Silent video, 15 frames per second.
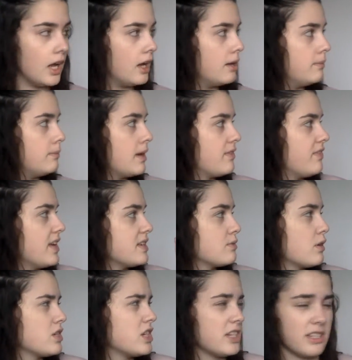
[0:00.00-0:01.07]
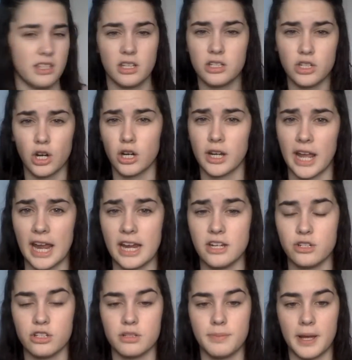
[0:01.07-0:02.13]
My face wash is the Dark
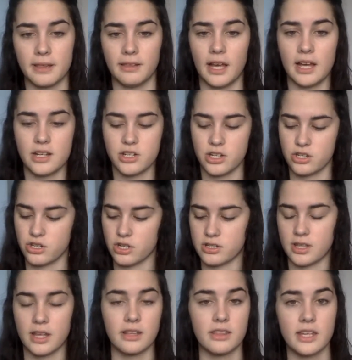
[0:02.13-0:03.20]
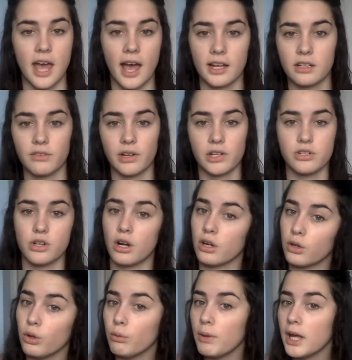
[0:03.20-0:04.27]
Angels by Lush. It's just like the activated
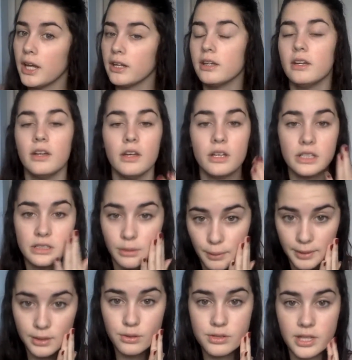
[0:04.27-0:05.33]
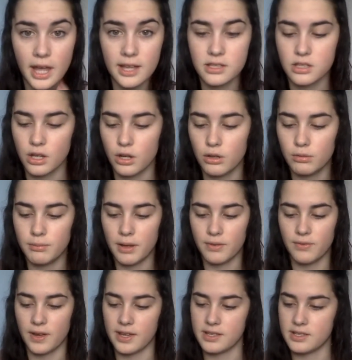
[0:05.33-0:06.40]
charcoal one. So I use that so my
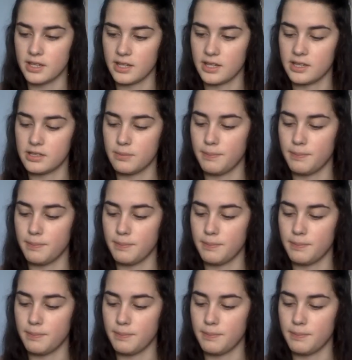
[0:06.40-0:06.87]
face is